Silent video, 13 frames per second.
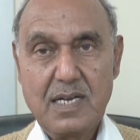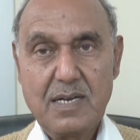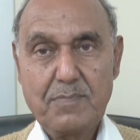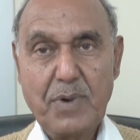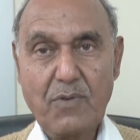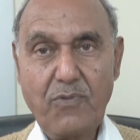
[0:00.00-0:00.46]

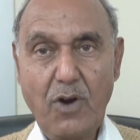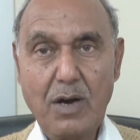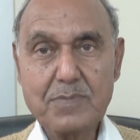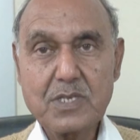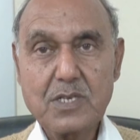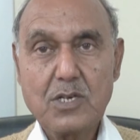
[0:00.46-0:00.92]

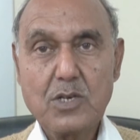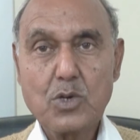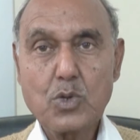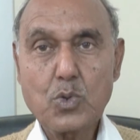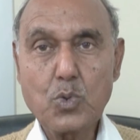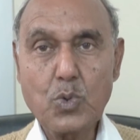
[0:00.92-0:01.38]
performs
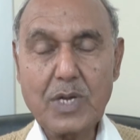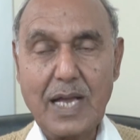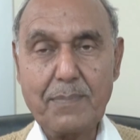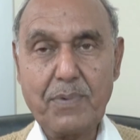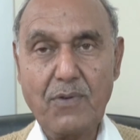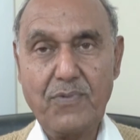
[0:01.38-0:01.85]
two
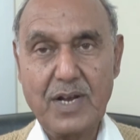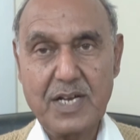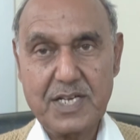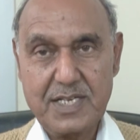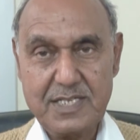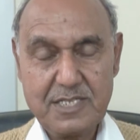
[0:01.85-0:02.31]
types of
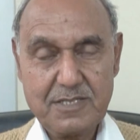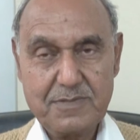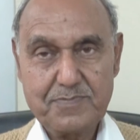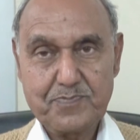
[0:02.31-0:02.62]
functions.